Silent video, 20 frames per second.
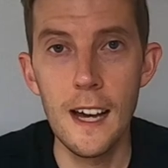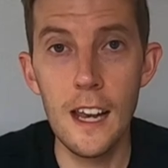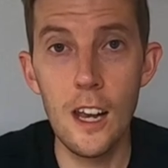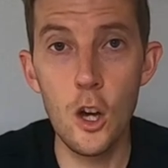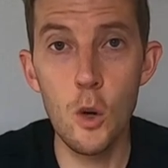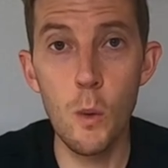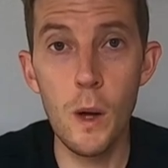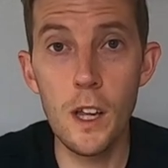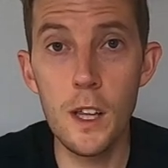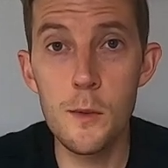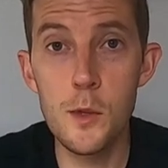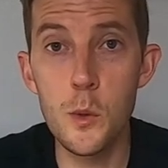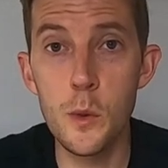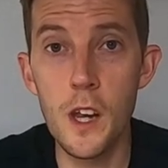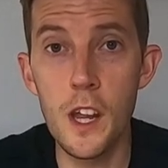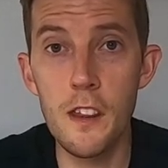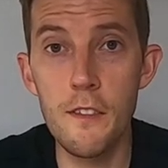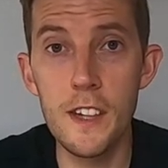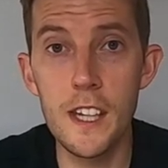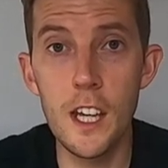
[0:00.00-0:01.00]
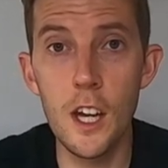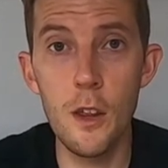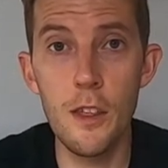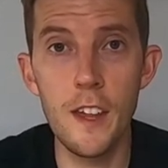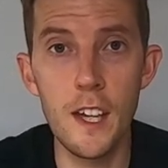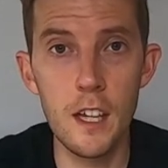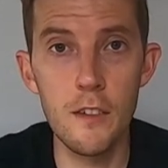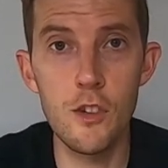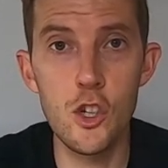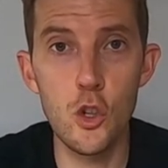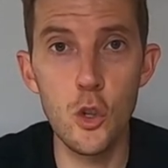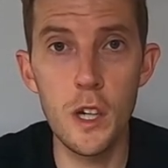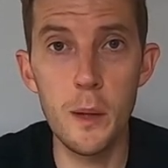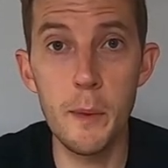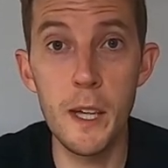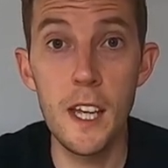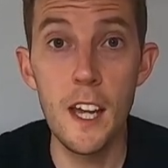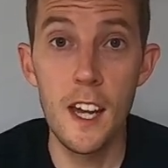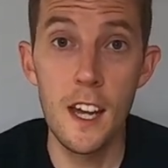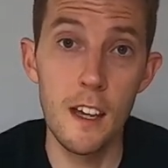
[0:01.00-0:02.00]
Hello, welcome to another video. Thank you for
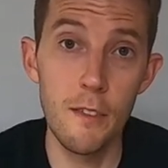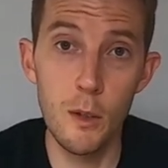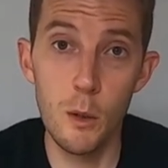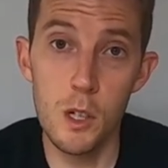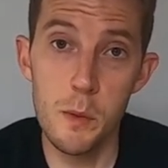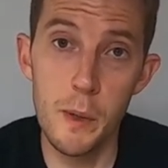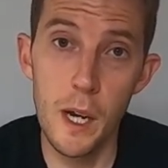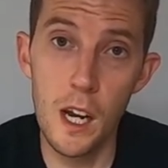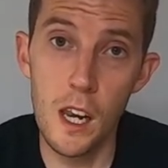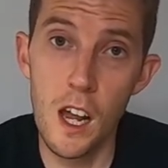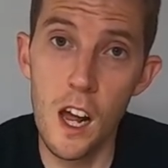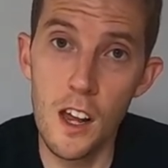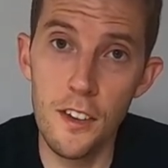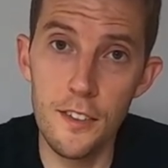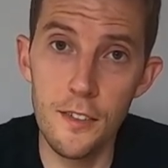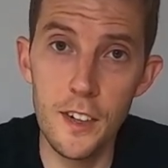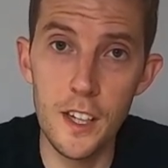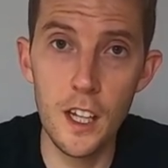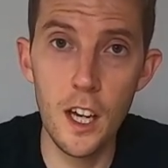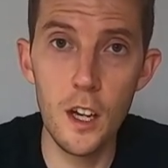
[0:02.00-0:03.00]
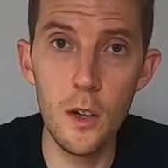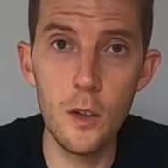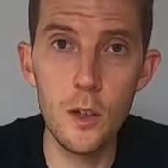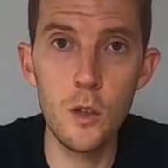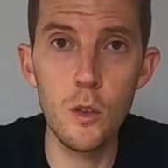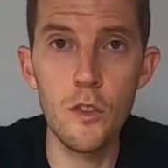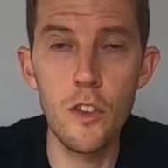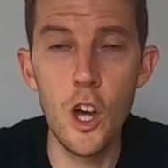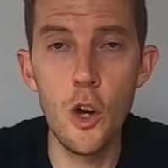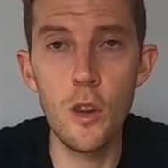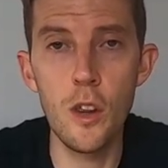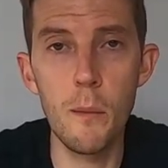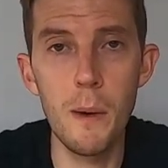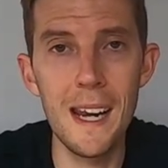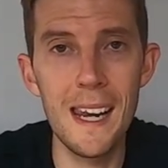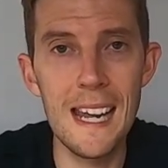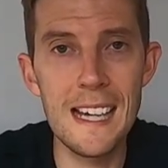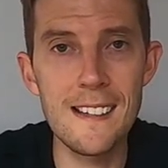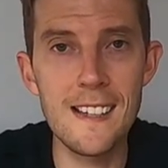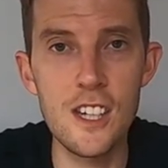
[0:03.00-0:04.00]
joining me. If you watched my last video, you'll know that
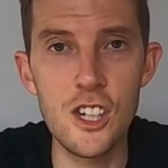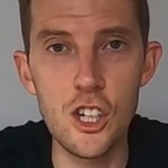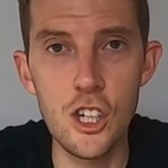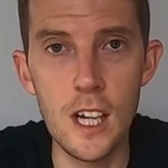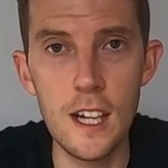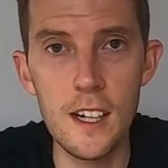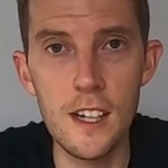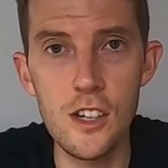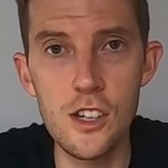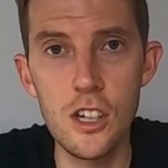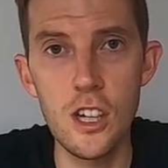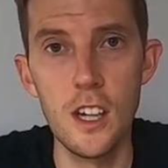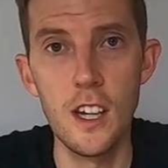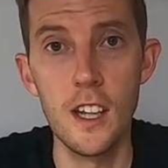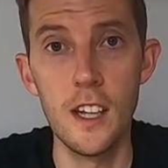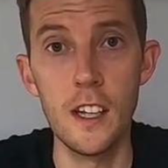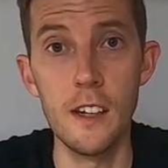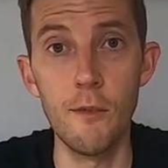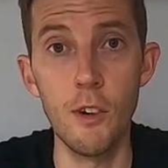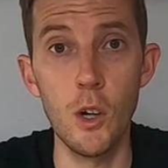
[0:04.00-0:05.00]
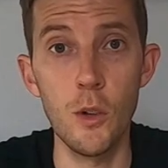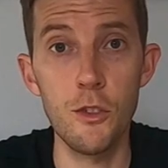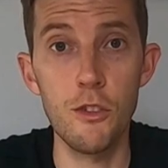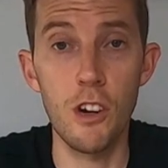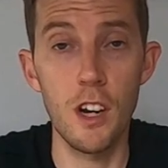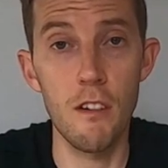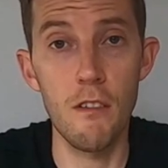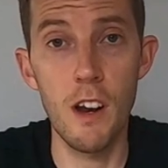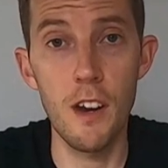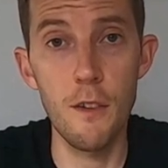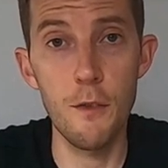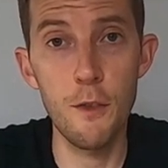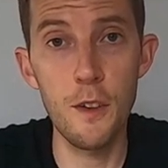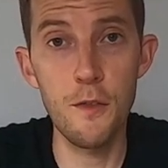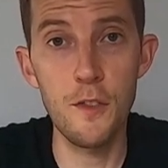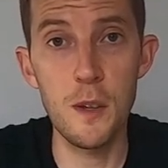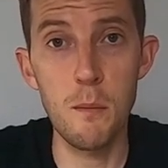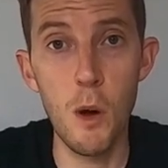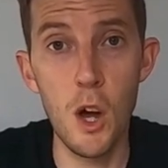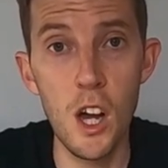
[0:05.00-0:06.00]
my latest challenge involves trying to run
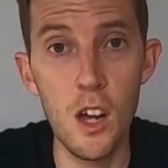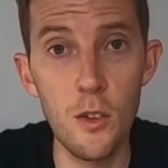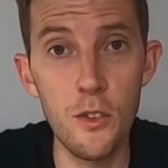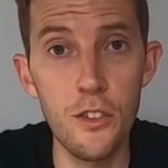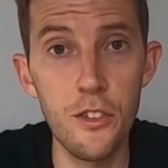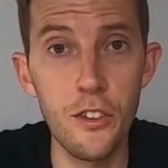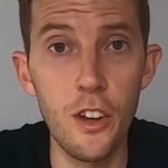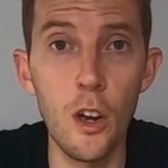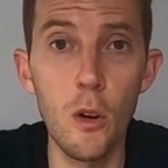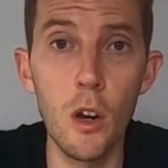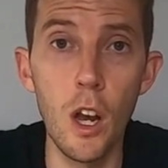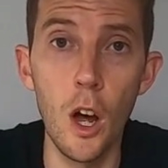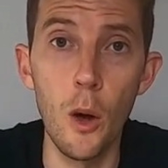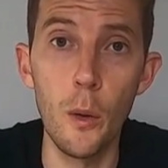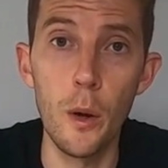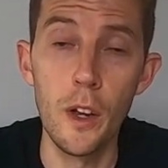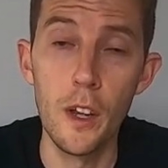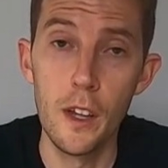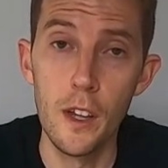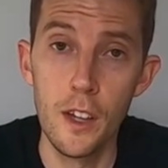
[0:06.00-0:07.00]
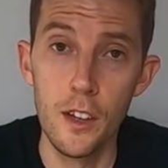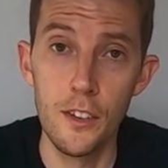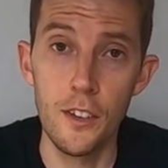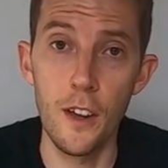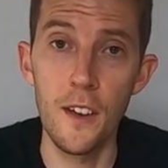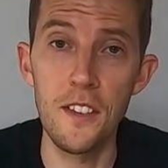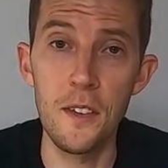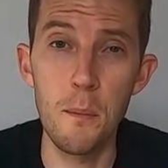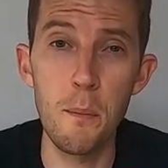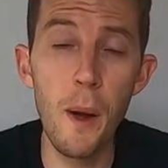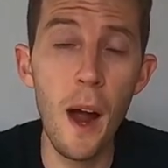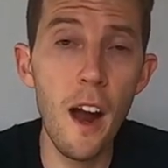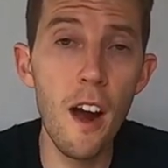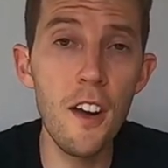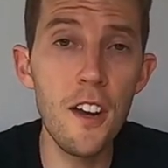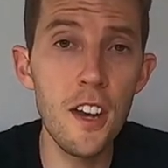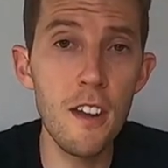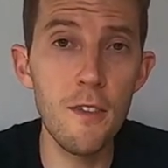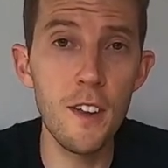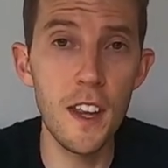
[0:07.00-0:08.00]
50 miles solo. So it's
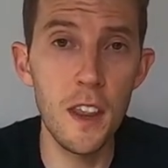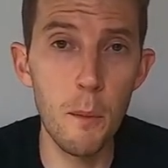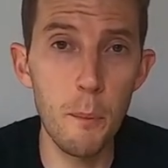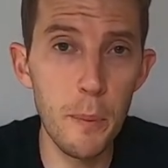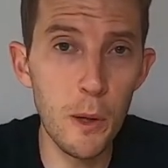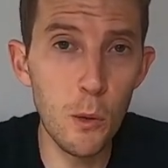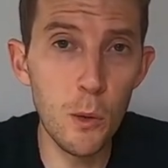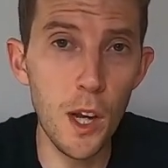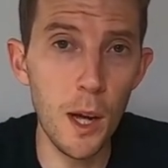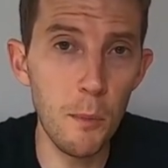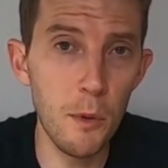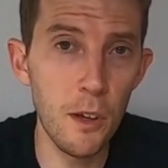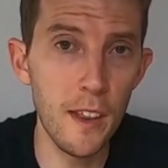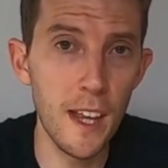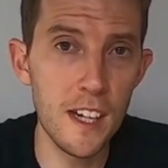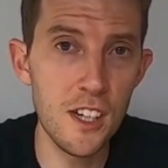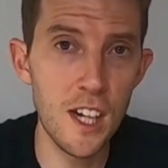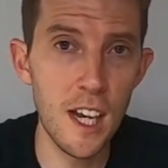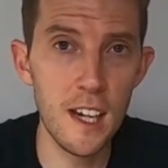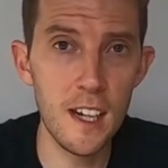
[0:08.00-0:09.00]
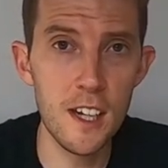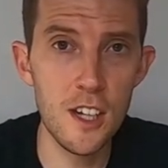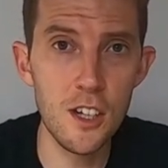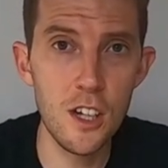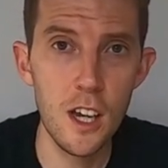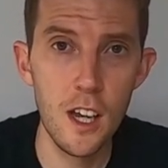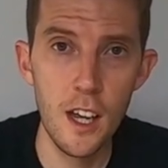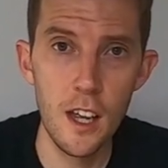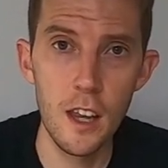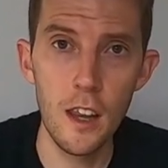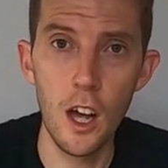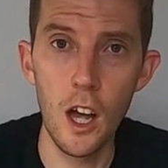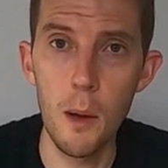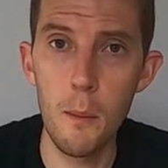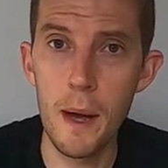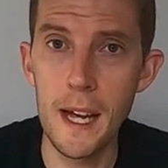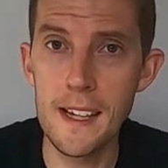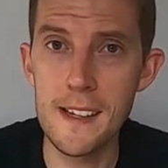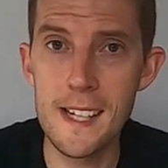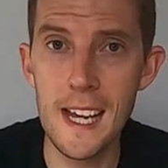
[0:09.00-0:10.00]
imperative in the build up to that challenge that I
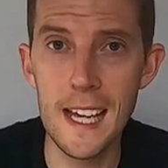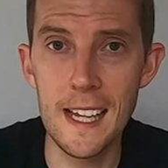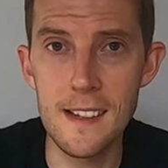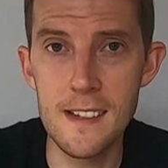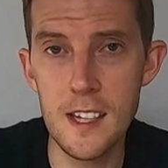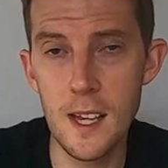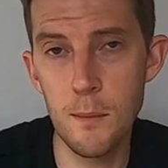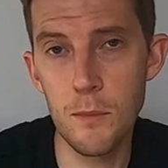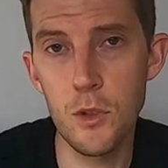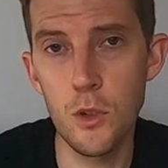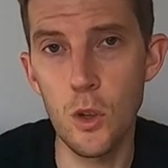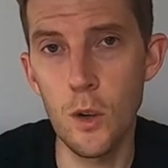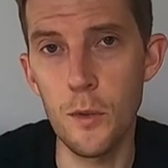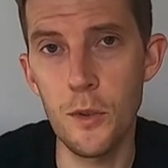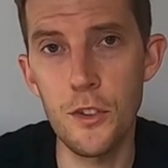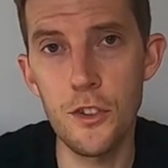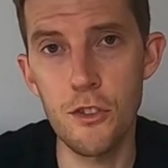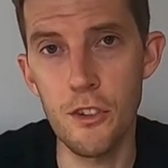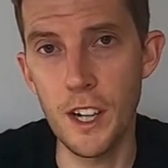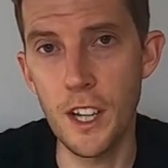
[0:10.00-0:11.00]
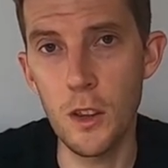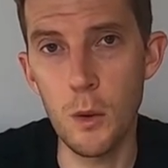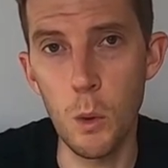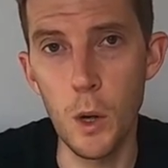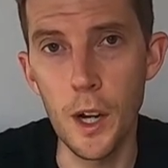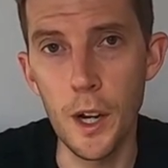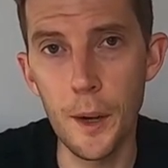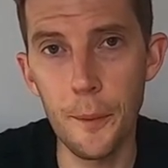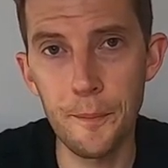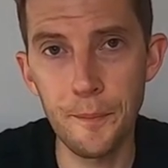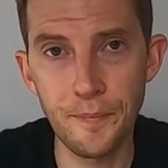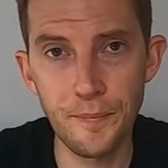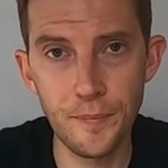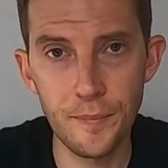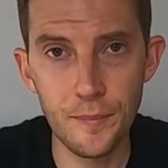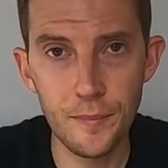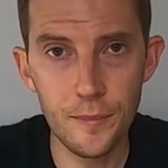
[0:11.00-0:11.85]
maintain some sort of strength work,